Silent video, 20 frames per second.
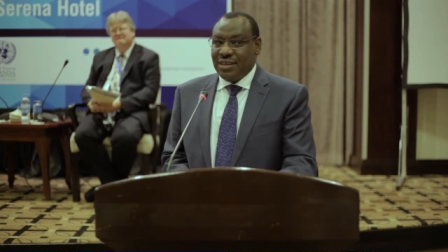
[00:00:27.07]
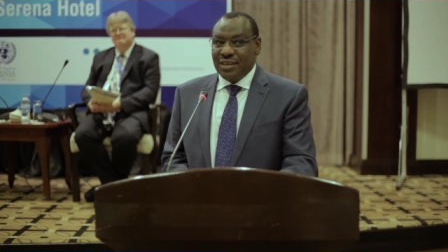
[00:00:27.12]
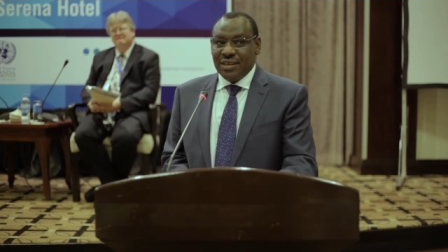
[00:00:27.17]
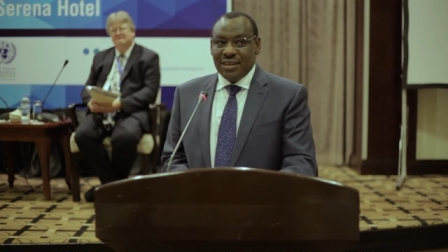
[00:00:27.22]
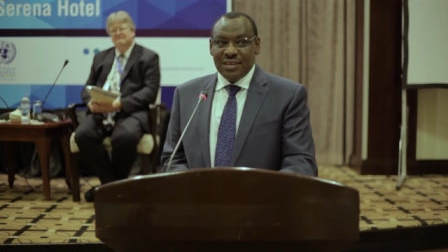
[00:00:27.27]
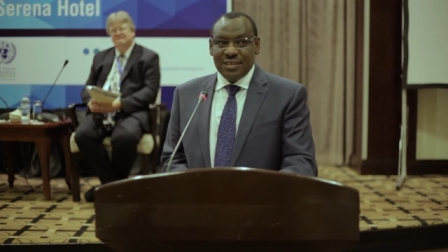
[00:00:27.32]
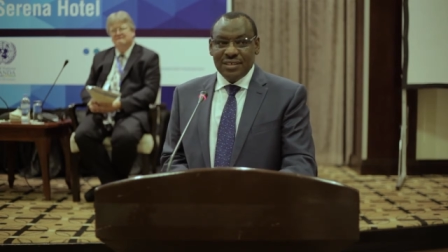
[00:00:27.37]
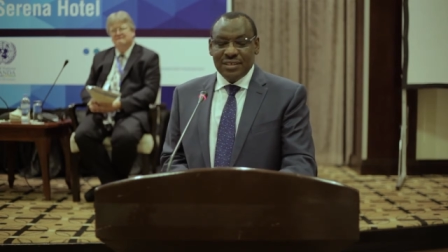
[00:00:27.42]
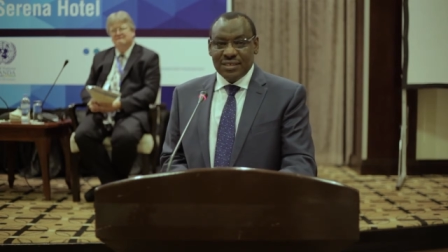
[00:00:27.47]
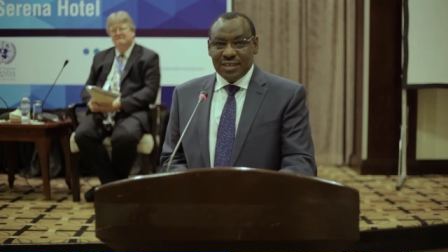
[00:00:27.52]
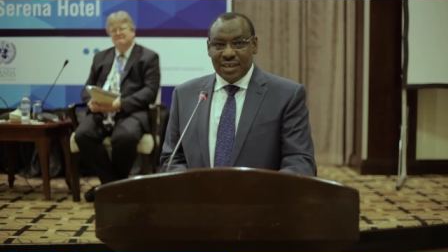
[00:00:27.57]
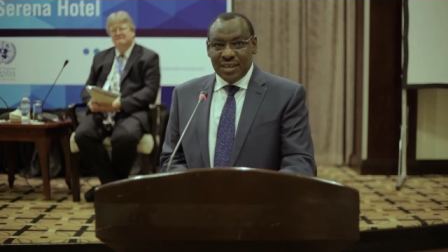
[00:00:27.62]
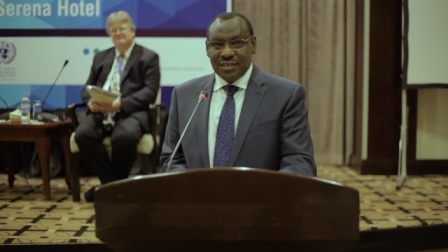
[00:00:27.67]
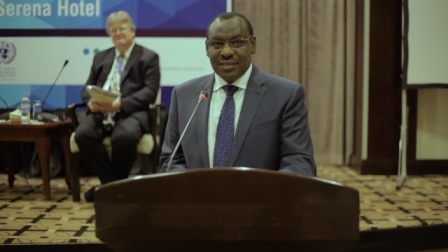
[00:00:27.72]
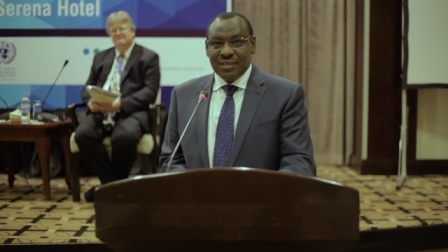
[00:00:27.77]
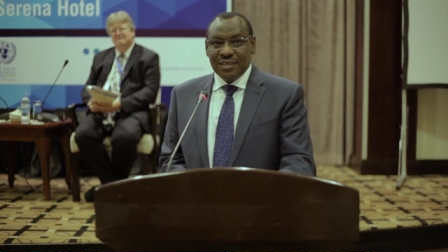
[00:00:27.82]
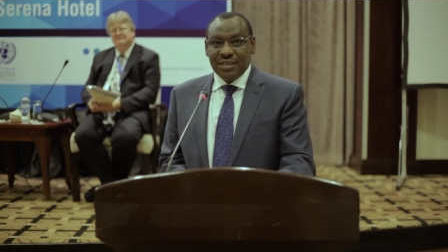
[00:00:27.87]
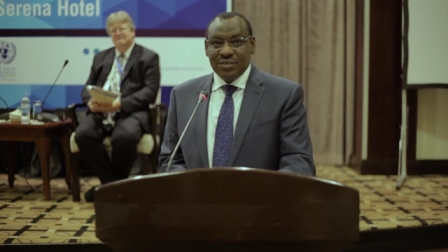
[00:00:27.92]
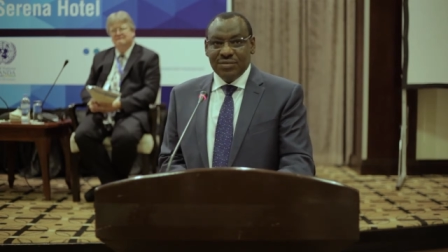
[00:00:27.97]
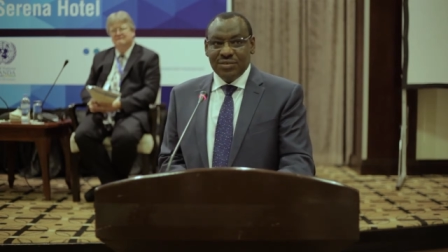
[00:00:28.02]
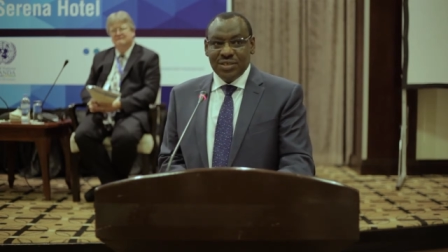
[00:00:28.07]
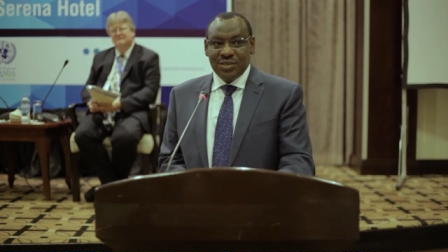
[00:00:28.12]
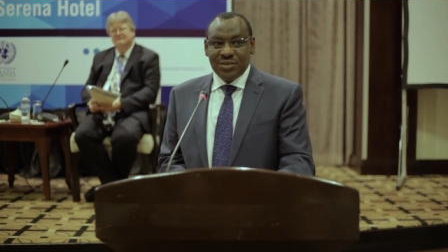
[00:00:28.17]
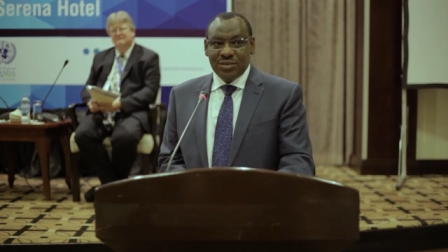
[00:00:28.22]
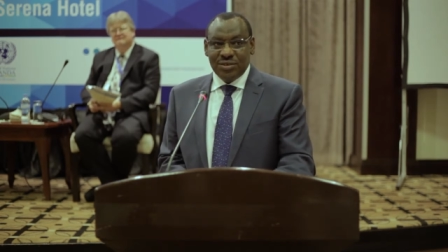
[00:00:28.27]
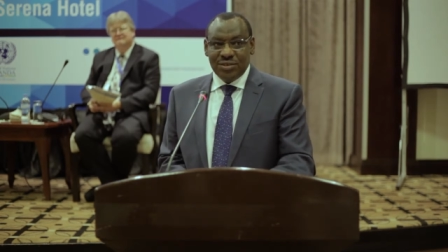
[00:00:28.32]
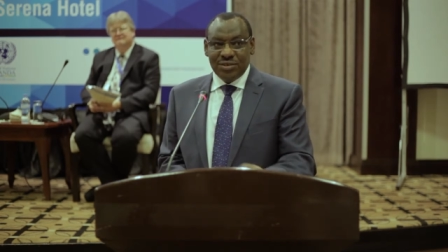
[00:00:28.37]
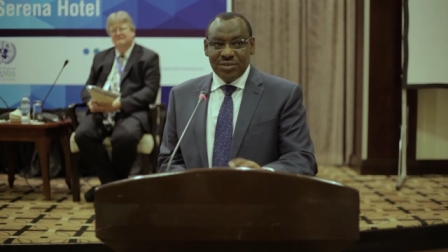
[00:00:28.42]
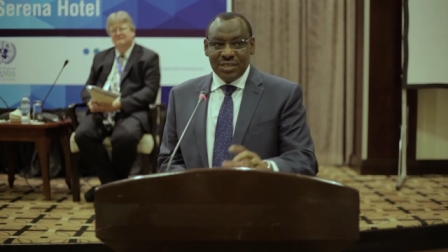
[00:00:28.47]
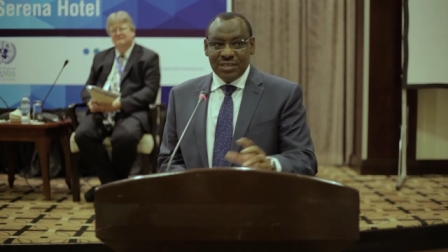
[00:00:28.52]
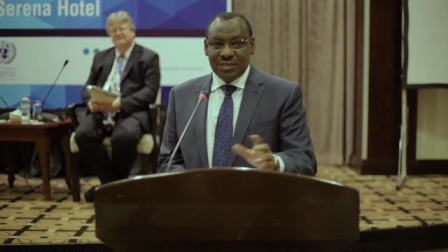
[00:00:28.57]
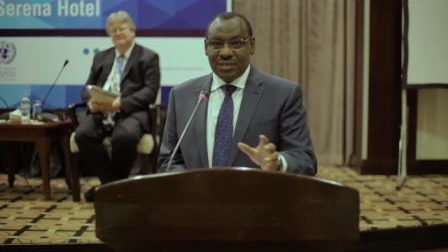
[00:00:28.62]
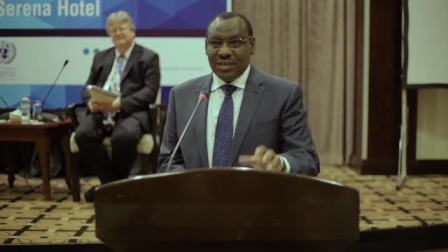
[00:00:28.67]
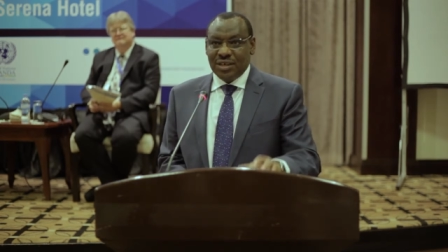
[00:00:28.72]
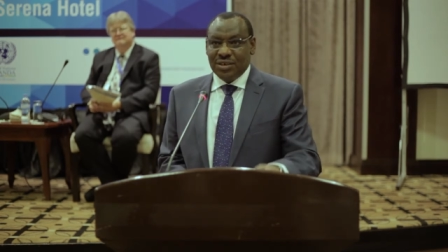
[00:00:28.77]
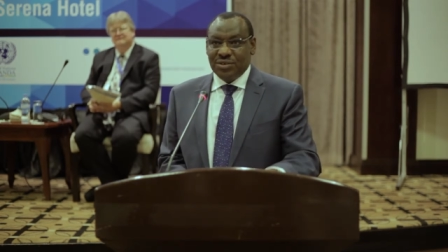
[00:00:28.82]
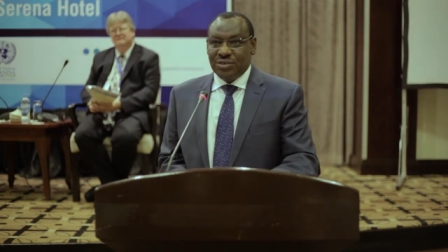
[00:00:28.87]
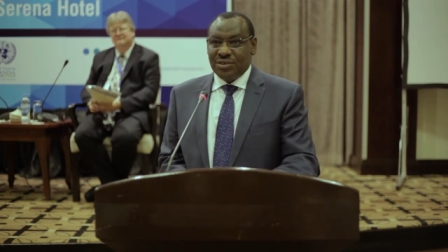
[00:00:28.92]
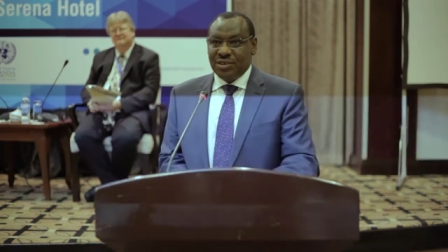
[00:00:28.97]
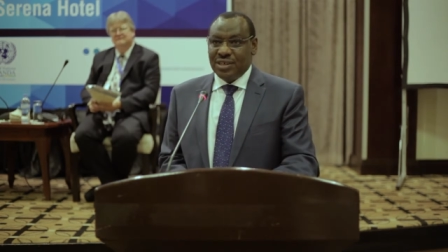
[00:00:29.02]
uh, discussing with all the
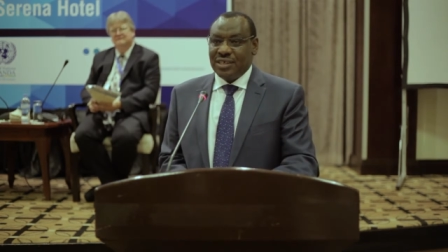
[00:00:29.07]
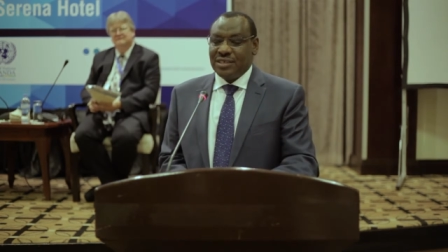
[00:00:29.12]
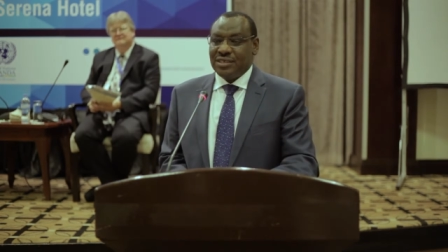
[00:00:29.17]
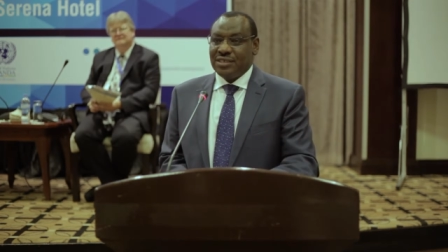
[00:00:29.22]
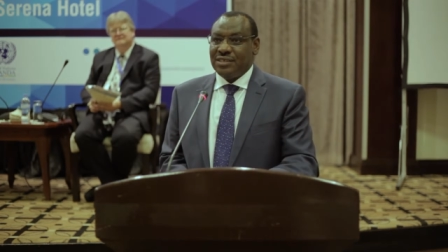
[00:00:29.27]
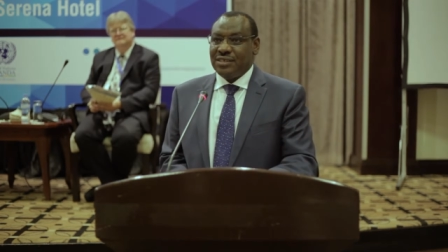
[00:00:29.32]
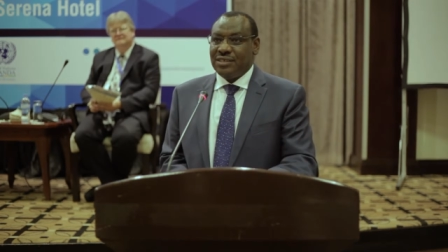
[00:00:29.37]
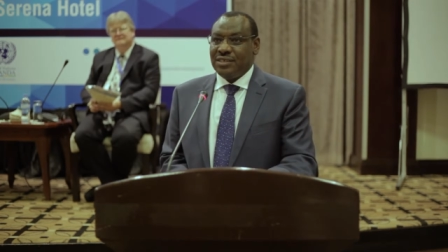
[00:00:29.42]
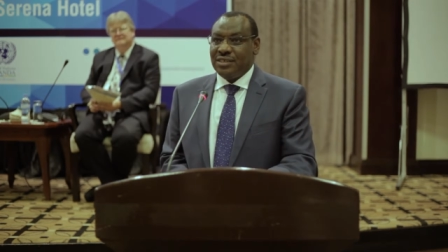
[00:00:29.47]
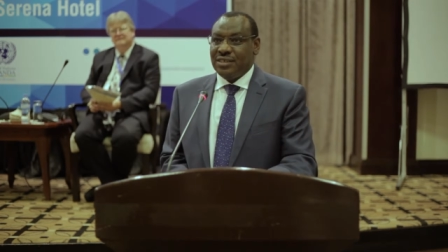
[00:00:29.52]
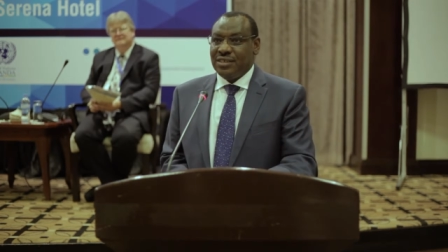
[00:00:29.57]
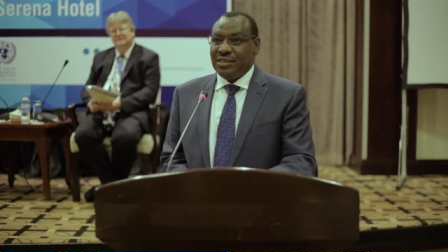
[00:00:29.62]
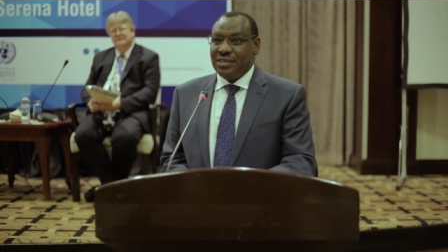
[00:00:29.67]
stakeholders.